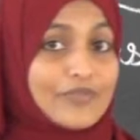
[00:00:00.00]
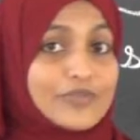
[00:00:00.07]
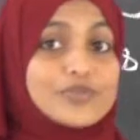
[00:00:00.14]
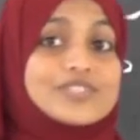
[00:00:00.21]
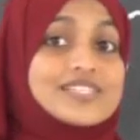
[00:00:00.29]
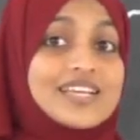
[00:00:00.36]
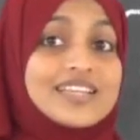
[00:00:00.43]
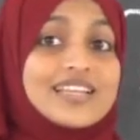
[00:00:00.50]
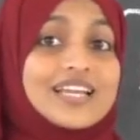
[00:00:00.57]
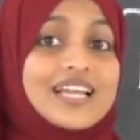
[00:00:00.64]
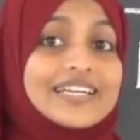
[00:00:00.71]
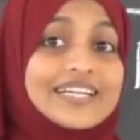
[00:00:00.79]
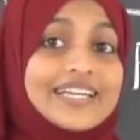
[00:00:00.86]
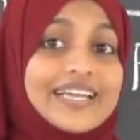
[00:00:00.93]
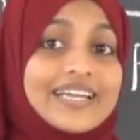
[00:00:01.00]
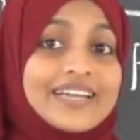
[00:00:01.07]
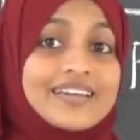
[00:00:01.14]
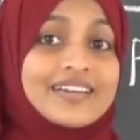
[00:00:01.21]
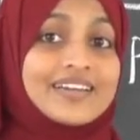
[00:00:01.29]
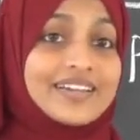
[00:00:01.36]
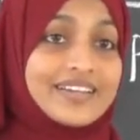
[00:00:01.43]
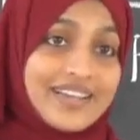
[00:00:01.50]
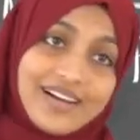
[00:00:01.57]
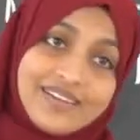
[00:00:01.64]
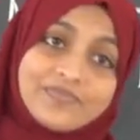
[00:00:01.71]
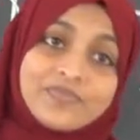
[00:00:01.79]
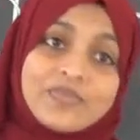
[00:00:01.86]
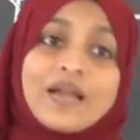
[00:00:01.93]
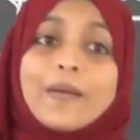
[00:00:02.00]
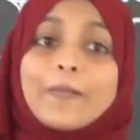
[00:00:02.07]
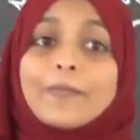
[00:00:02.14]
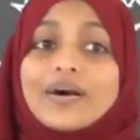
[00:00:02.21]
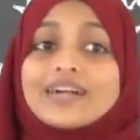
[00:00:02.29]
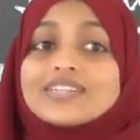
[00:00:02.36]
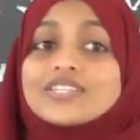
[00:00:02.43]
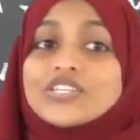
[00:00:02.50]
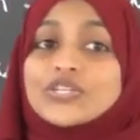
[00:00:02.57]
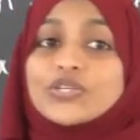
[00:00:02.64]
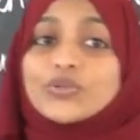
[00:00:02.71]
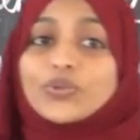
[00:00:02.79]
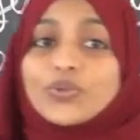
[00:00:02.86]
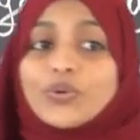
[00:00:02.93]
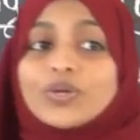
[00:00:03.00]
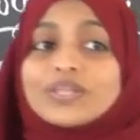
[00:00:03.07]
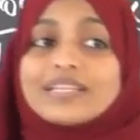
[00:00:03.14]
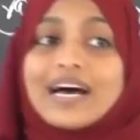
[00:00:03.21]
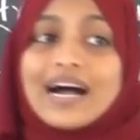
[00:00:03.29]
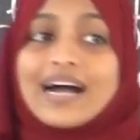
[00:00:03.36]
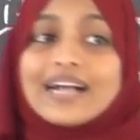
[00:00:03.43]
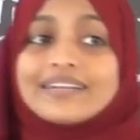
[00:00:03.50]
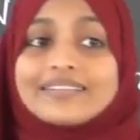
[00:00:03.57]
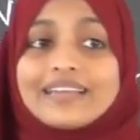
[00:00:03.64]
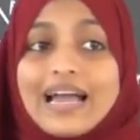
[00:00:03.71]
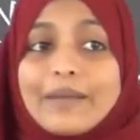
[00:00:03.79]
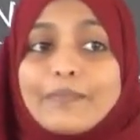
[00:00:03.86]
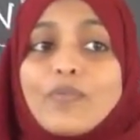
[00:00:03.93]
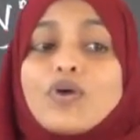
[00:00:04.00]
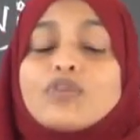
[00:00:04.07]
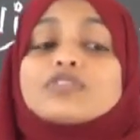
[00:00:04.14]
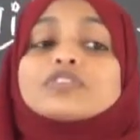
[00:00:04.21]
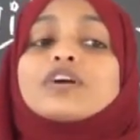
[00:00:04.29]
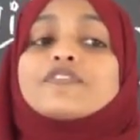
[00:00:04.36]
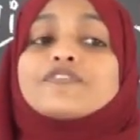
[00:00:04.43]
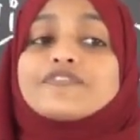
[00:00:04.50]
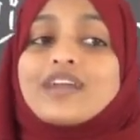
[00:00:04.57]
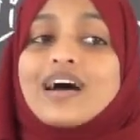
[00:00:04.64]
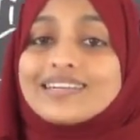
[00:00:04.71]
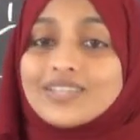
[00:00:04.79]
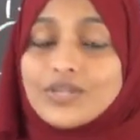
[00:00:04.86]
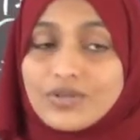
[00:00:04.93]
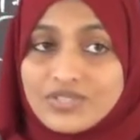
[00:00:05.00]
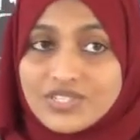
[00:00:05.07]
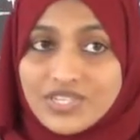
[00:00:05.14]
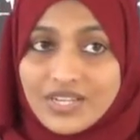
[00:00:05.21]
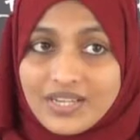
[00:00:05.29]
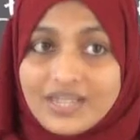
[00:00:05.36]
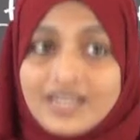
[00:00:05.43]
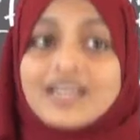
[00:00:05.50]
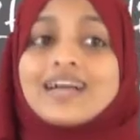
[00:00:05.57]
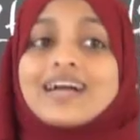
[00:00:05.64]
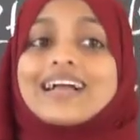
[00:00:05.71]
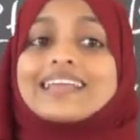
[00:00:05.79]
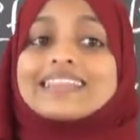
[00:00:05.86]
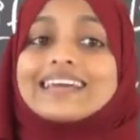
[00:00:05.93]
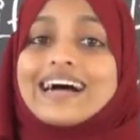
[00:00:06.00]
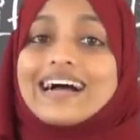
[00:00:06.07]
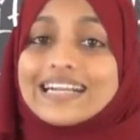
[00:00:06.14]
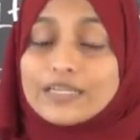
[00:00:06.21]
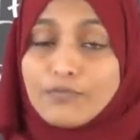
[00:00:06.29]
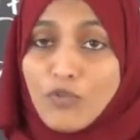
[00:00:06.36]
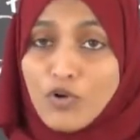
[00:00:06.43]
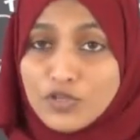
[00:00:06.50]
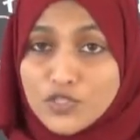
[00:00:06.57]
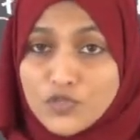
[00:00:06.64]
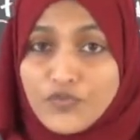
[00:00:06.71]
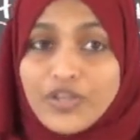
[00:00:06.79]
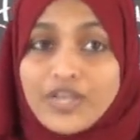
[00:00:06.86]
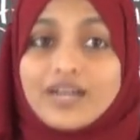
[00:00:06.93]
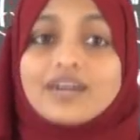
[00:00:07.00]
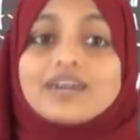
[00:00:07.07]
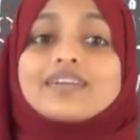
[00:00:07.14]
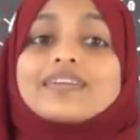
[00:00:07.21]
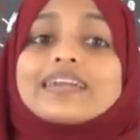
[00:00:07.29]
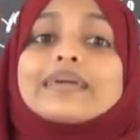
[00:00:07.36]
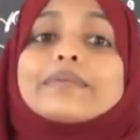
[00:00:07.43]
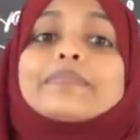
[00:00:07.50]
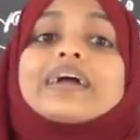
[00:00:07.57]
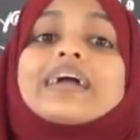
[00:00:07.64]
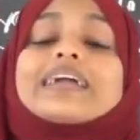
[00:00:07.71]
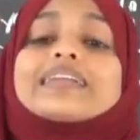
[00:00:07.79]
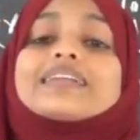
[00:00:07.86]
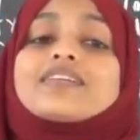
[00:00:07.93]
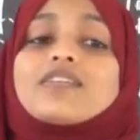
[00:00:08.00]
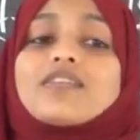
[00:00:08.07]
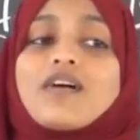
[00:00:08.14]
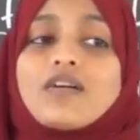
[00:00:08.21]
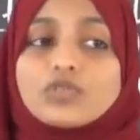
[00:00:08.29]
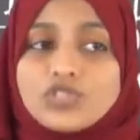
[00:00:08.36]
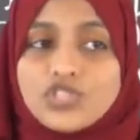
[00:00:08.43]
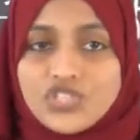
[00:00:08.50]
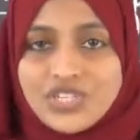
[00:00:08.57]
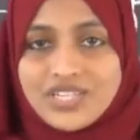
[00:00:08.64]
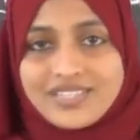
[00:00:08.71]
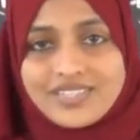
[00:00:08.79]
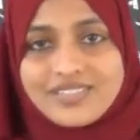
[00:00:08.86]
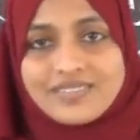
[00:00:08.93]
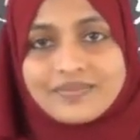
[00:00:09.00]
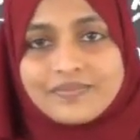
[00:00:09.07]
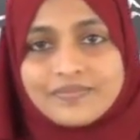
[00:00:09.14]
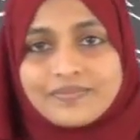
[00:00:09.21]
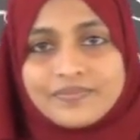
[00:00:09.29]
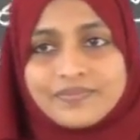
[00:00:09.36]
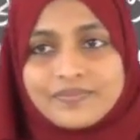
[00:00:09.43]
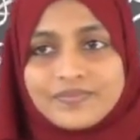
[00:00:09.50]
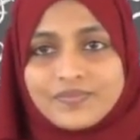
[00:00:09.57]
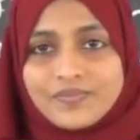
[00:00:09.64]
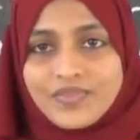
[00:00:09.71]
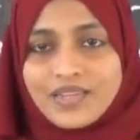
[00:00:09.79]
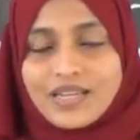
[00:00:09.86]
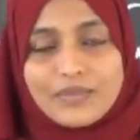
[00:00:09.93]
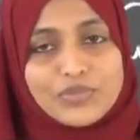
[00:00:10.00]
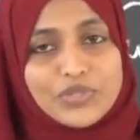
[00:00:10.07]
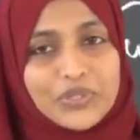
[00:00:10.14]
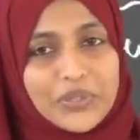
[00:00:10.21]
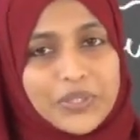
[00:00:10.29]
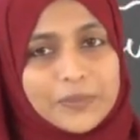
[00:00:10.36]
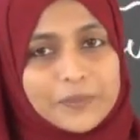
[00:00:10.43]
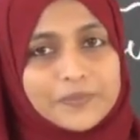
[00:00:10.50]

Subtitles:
you seen the lightning? Yeah, but you know that the amount of nitrogen in the atmosphere remain constant. Come to know?